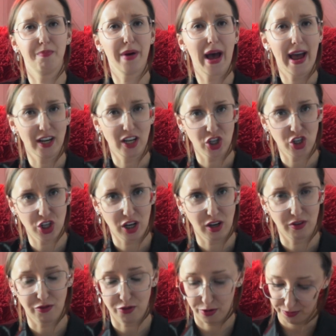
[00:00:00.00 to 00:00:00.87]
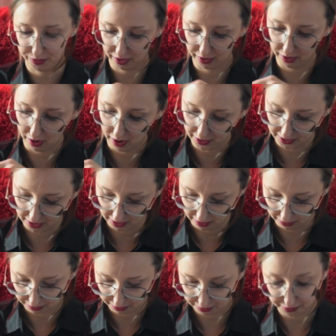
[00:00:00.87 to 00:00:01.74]
banishing from the Garden
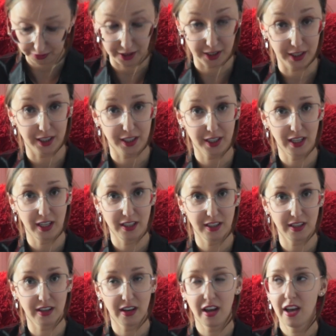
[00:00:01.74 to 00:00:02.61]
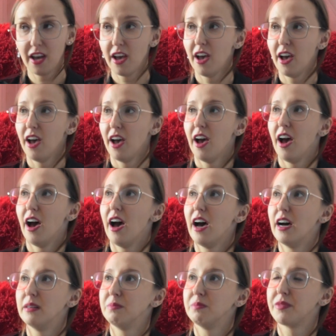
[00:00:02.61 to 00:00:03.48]
of Eden,
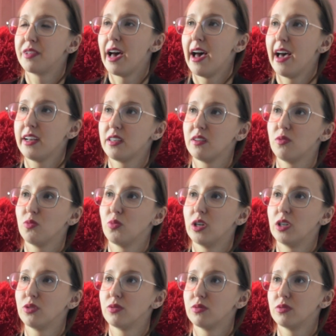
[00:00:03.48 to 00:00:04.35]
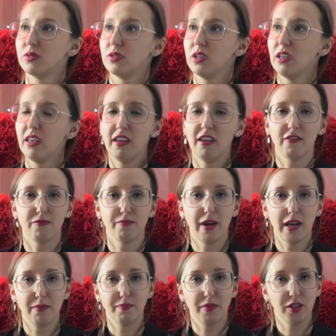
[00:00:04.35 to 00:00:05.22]
that, well, Eve
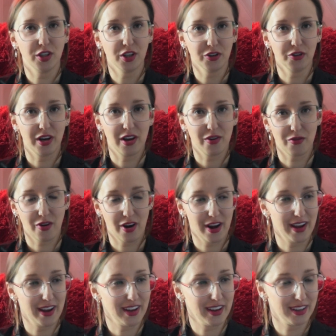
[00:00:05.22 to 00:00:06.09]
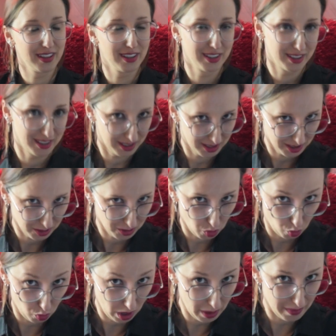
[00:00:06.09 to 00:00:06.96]
made me do it, right?
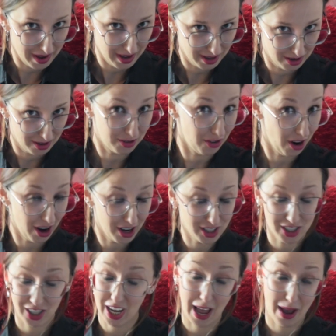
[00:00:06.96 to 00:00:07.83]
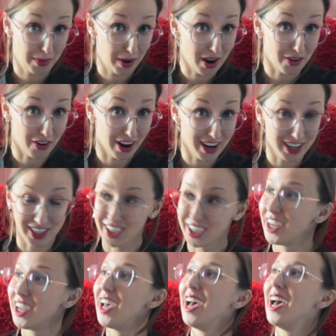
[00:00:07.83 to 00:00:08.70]
Women, right? Am I right?